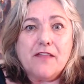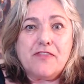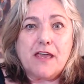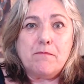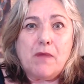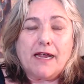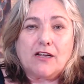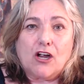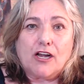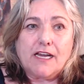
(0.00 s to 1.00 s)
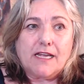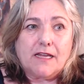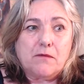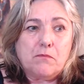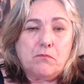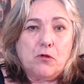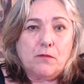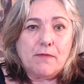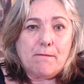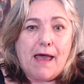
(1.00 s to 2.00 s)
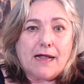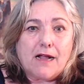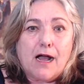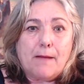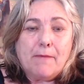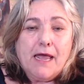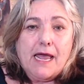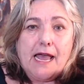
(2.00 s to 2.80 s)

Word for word: then my guardian pulled me back up,